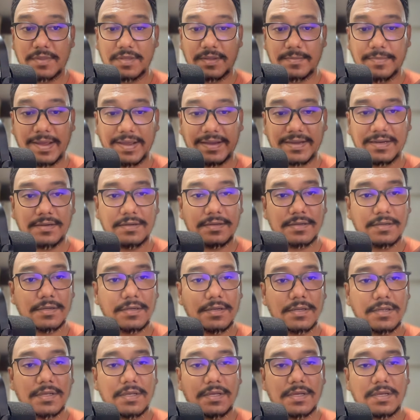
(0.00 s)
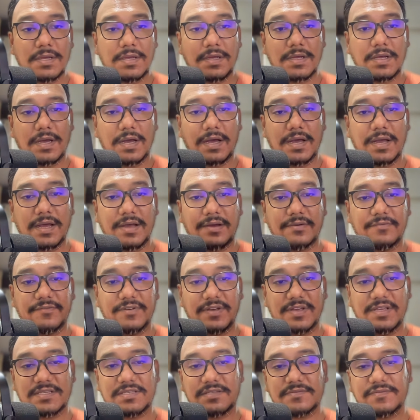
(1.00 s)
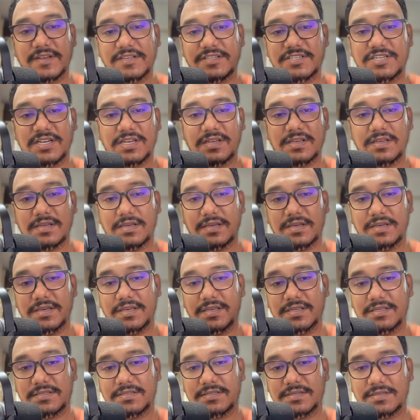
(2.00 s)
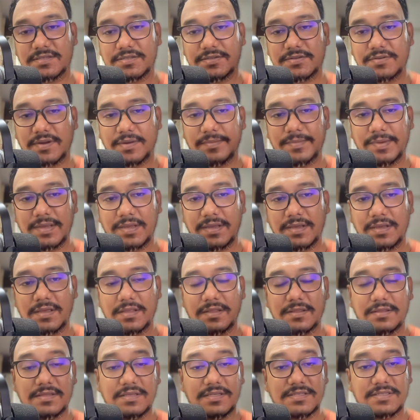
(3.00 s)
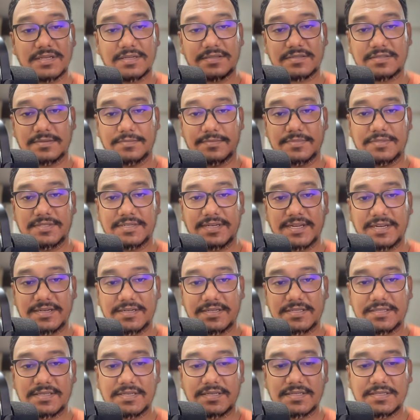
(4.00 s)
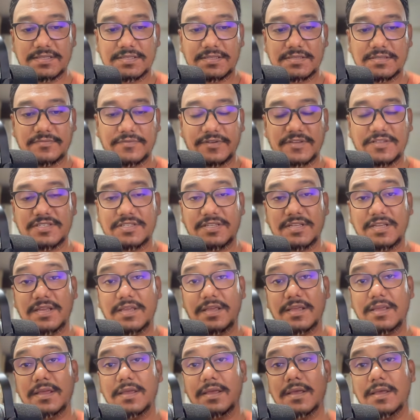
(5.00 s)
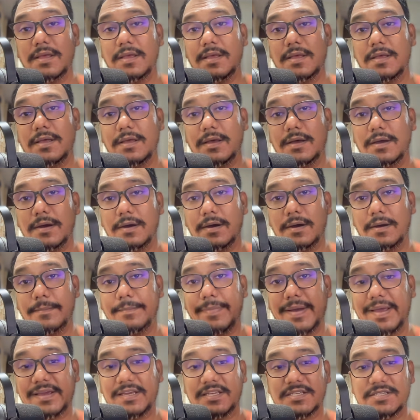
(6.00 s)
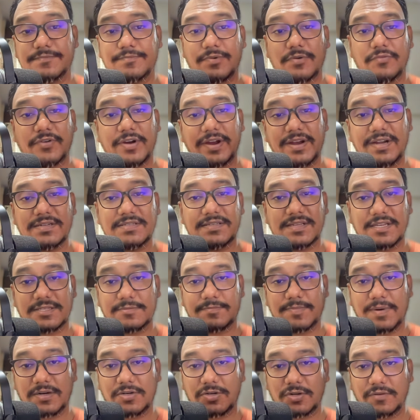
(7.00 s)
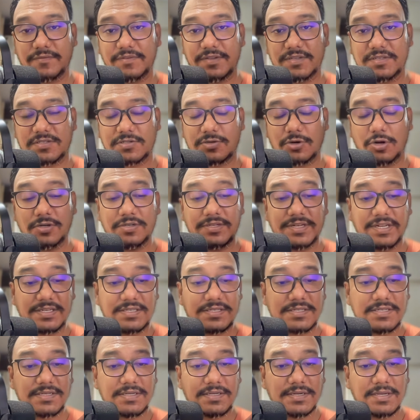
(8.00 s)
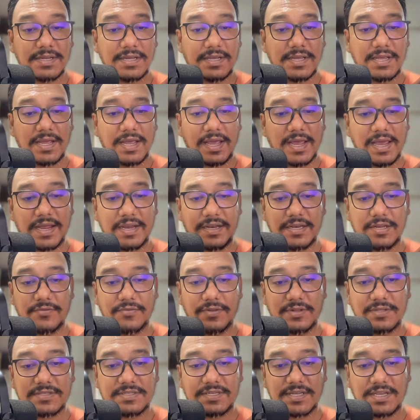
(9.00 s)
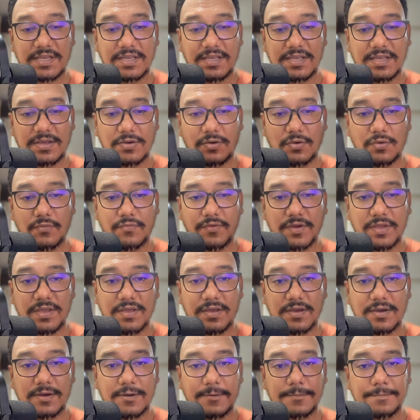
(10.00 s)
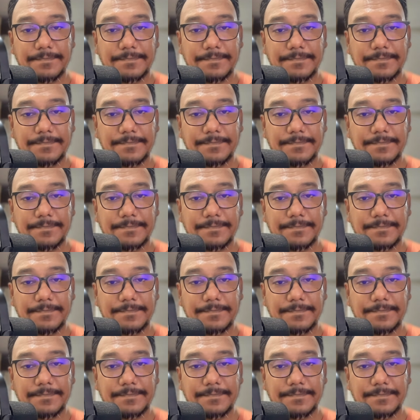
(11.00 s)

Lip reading: backend. I have is fetching, is streaming. These are some statuses which the package provides as part of this context. And you will see over here